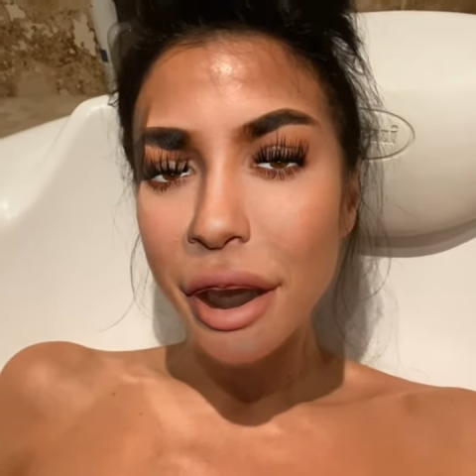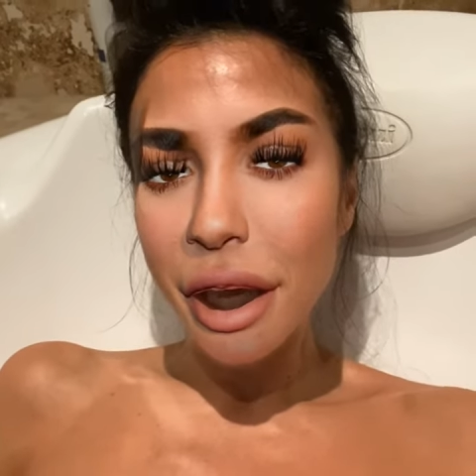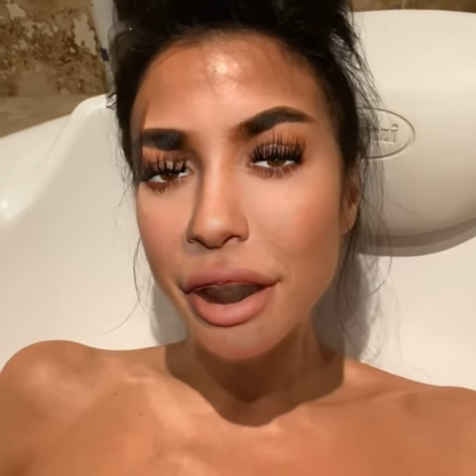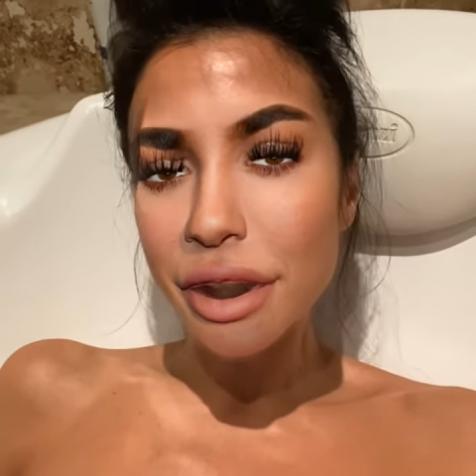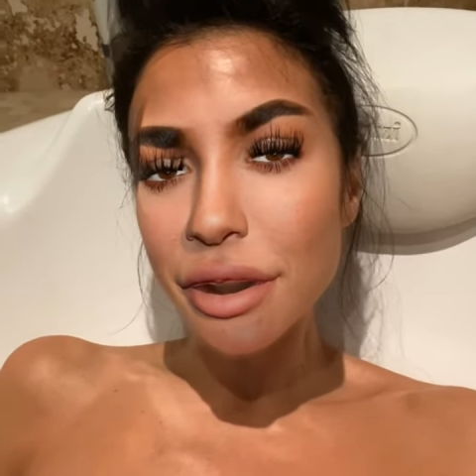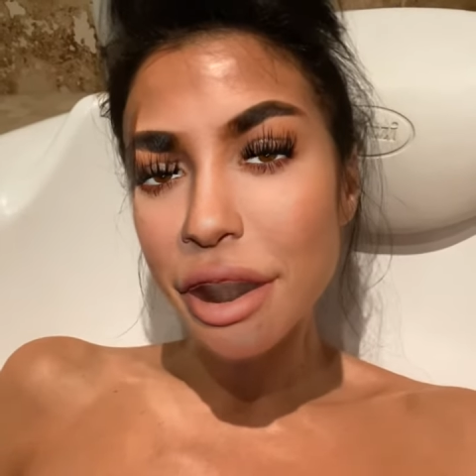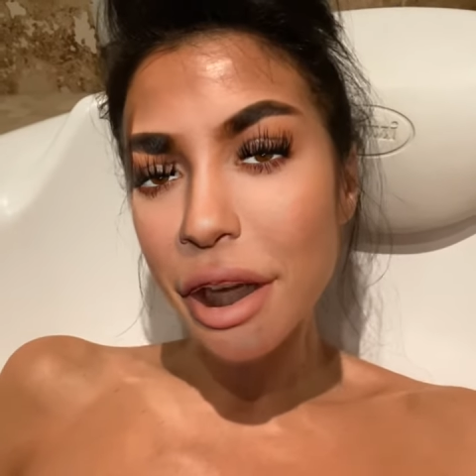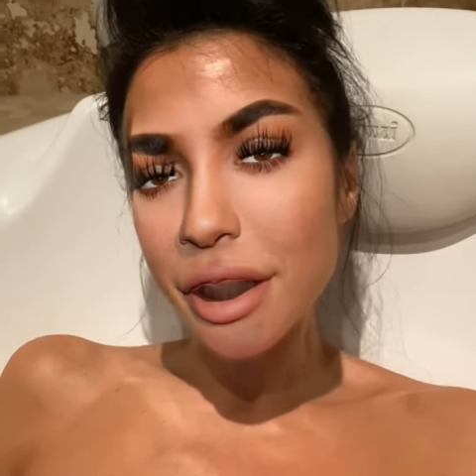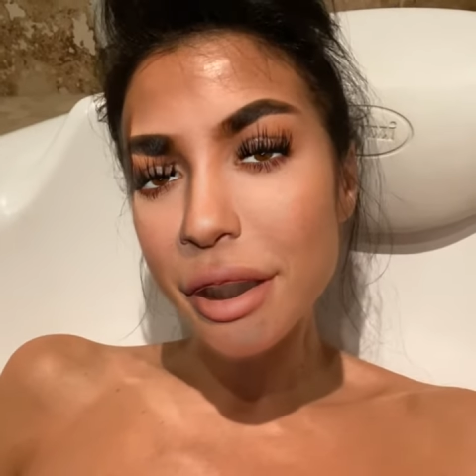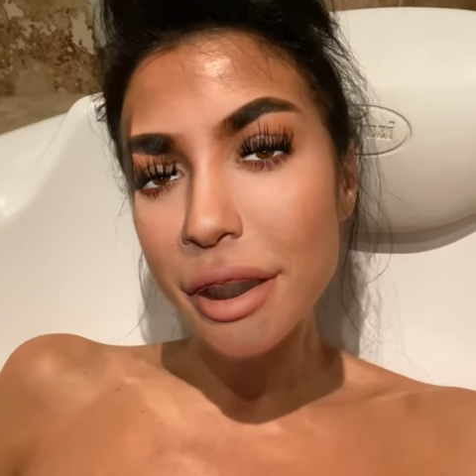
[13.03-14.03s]
I
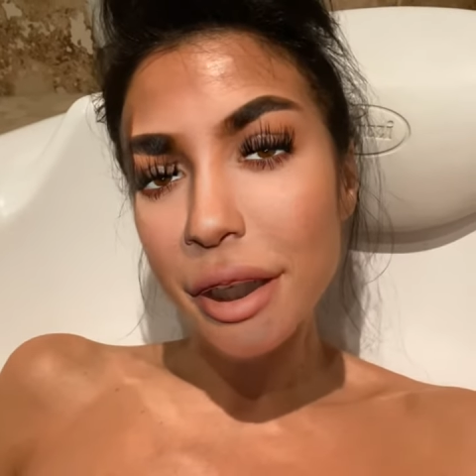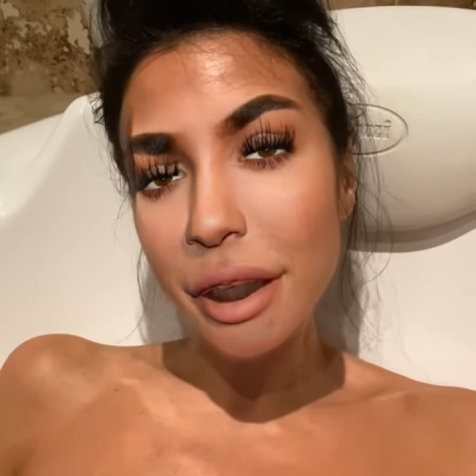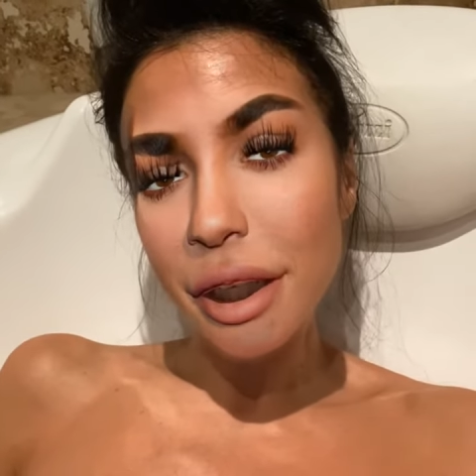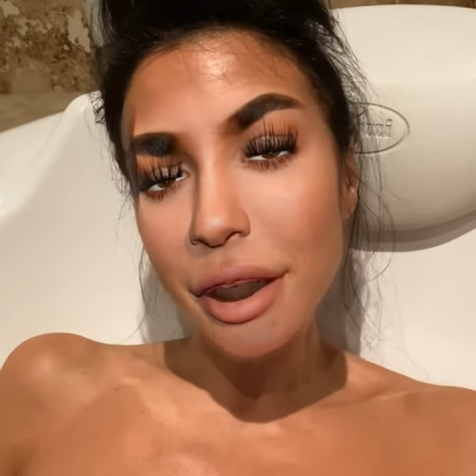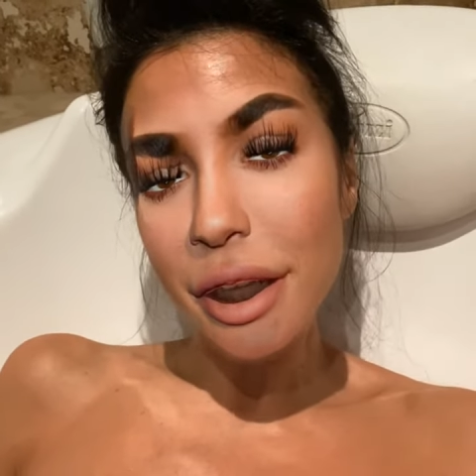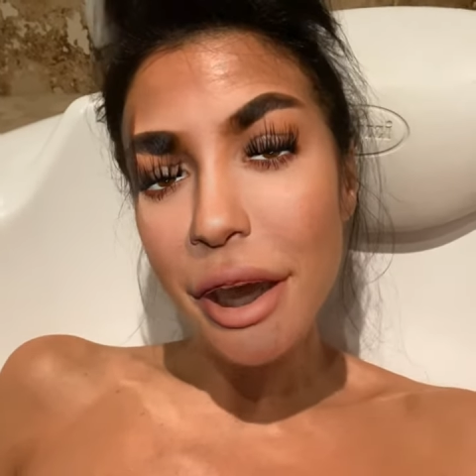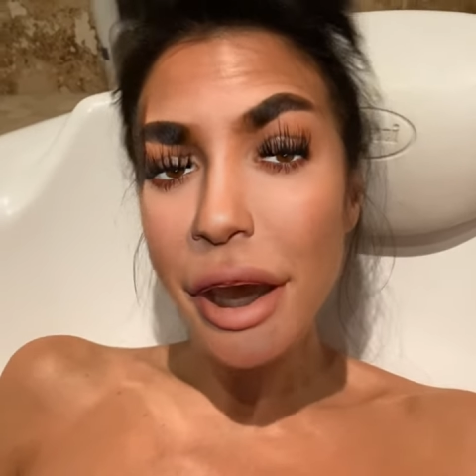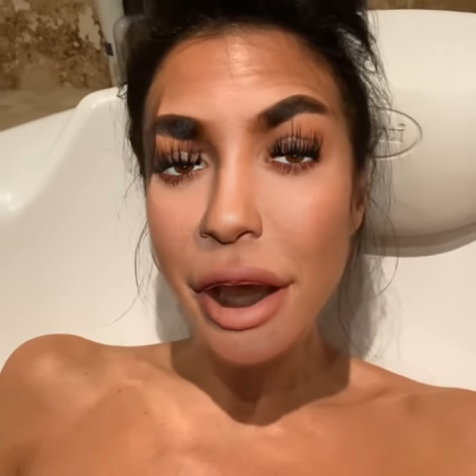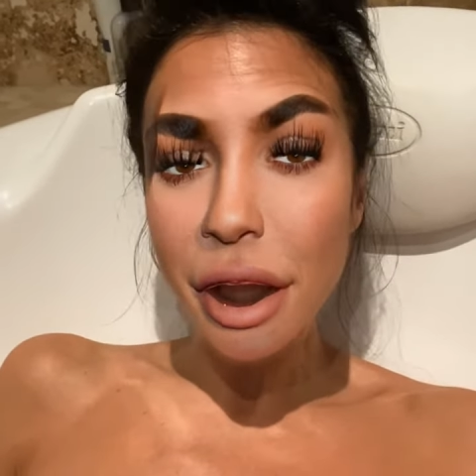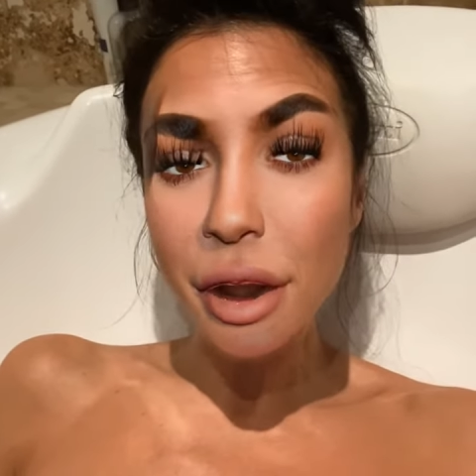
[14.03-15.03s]
just think it
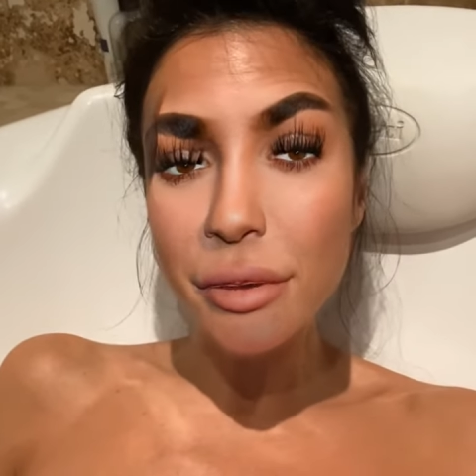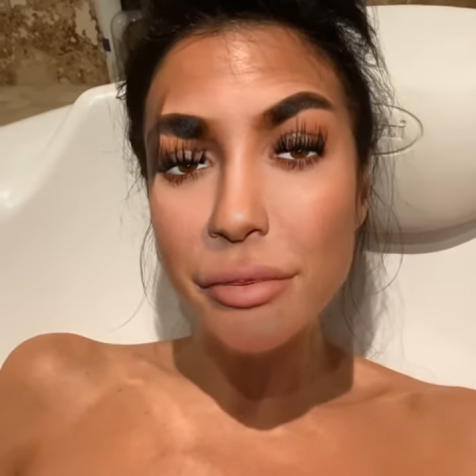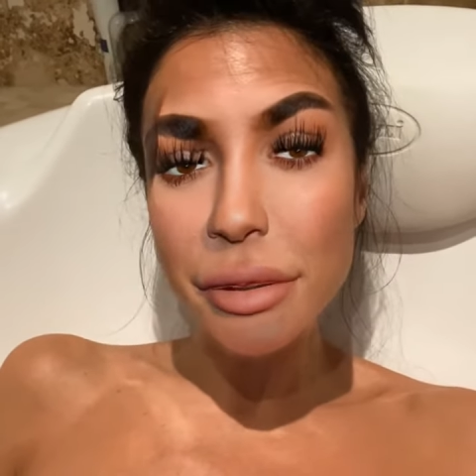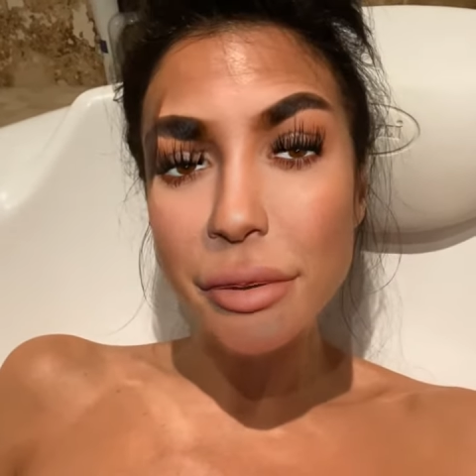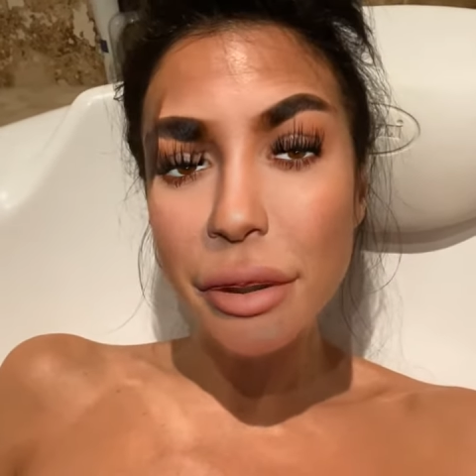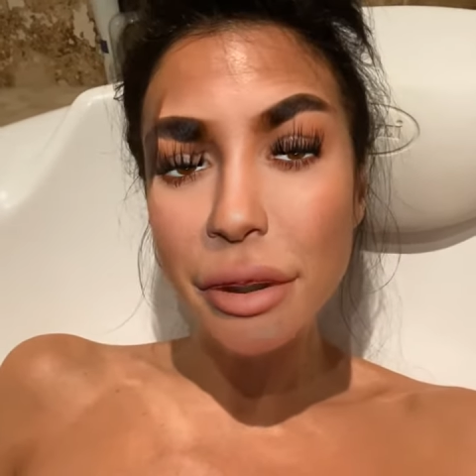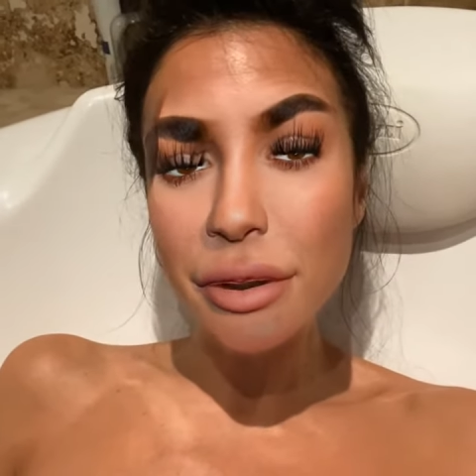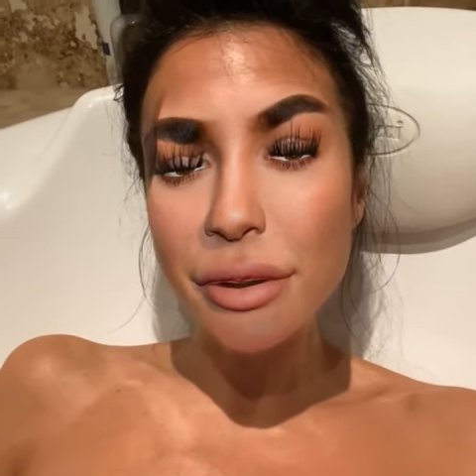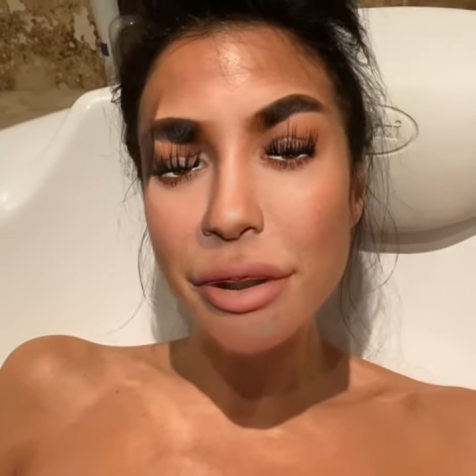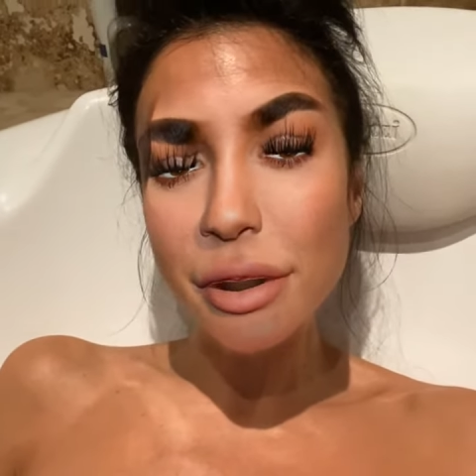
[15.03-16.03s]
helps when
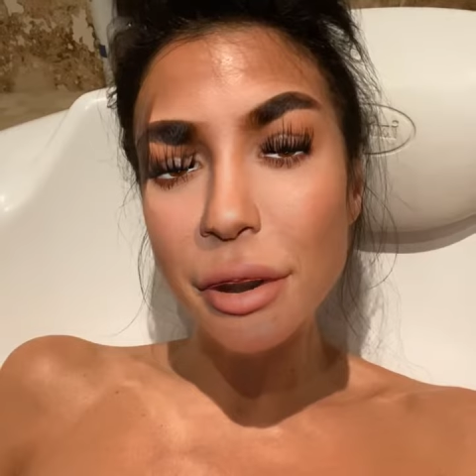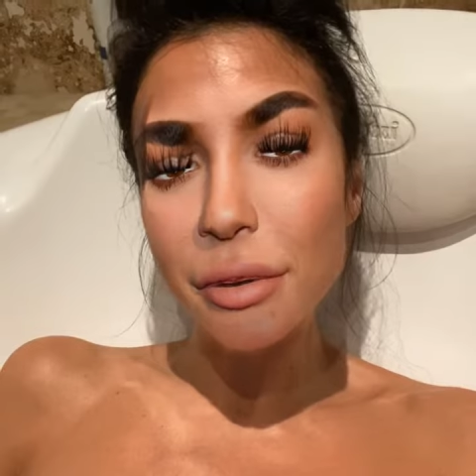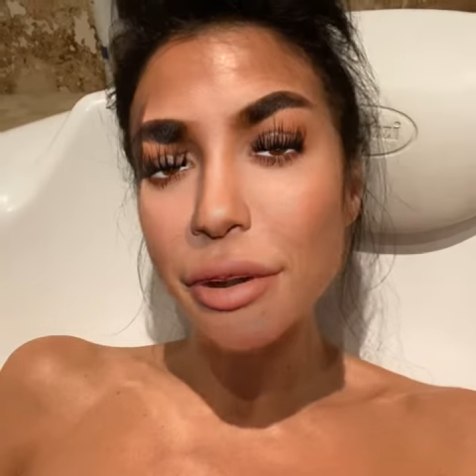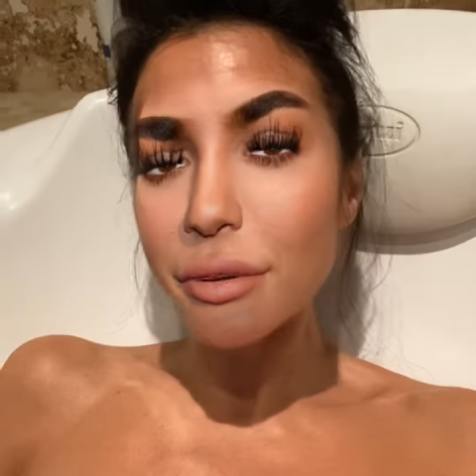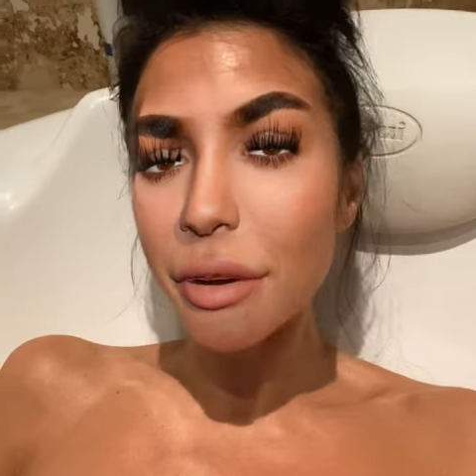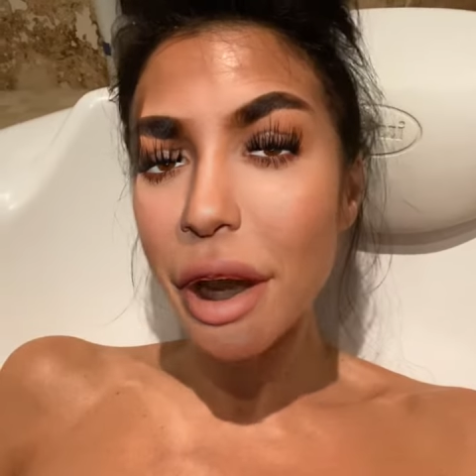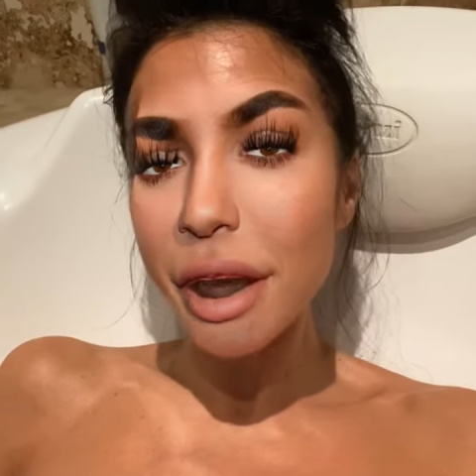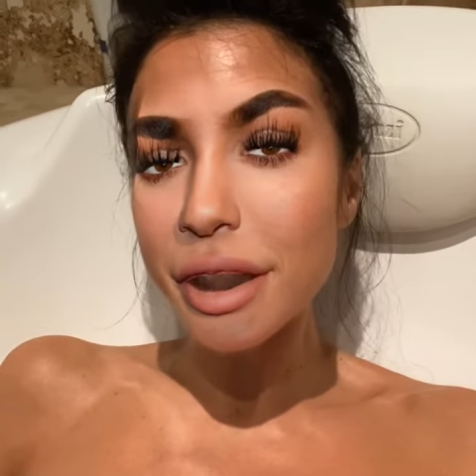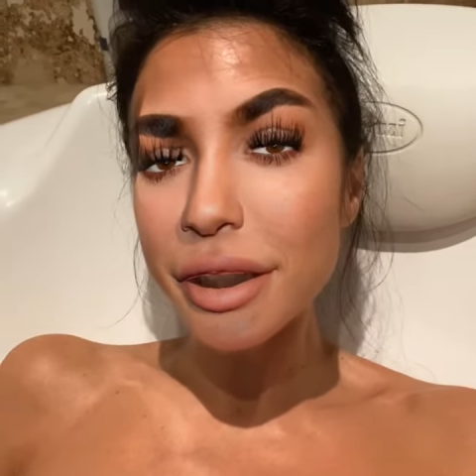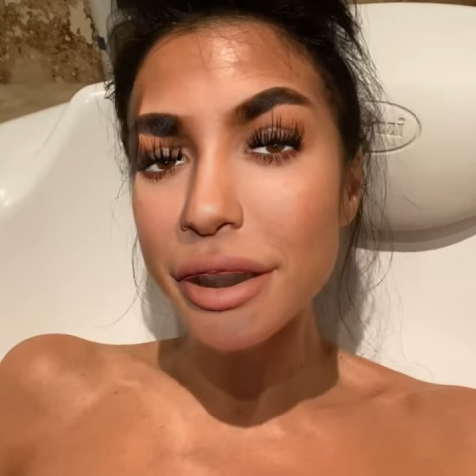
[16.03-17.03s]
you're so
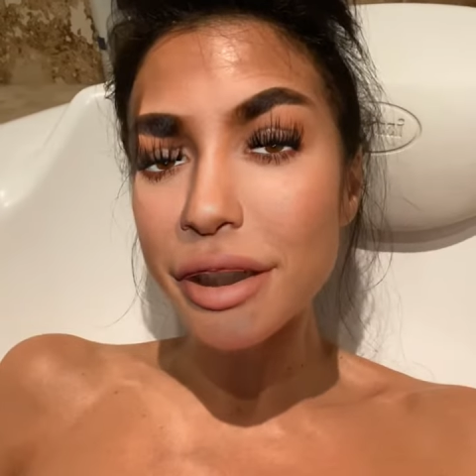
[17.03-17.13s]
stressed.